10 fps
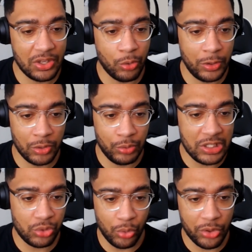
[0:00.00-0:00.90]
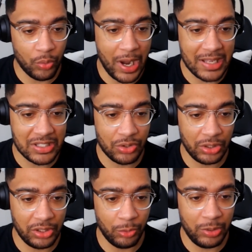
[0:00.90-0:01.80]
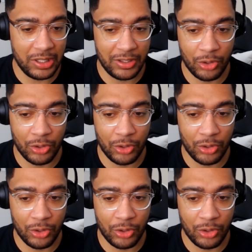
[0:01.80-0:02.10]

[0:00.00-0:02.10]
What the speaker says: they're going to retool the roster a little bit.